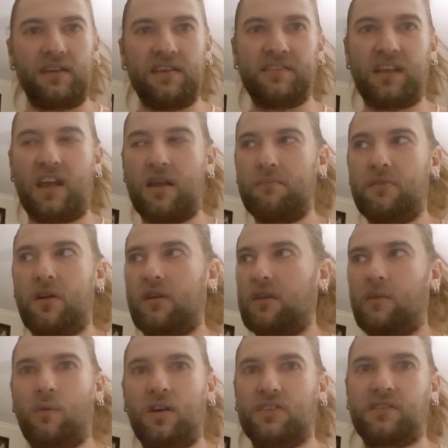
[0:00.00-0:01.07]
these, and I'm not
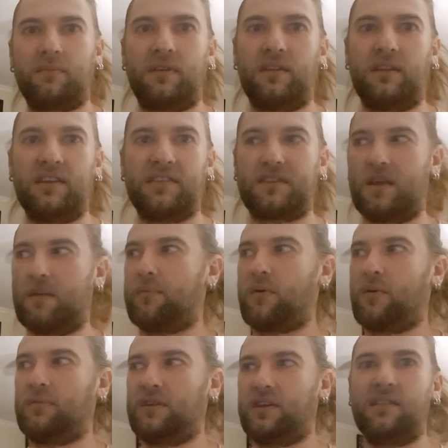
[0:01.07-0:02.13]
going to watch them unless they're
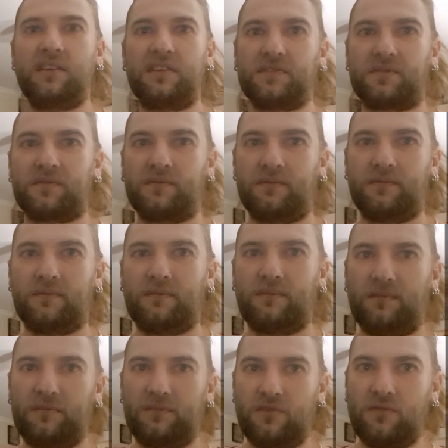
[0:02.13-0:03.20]
probably in this
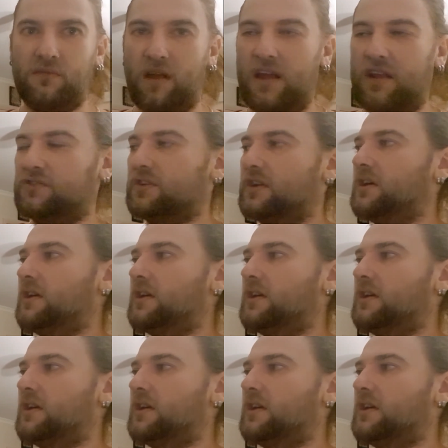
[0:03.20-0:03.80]
new range.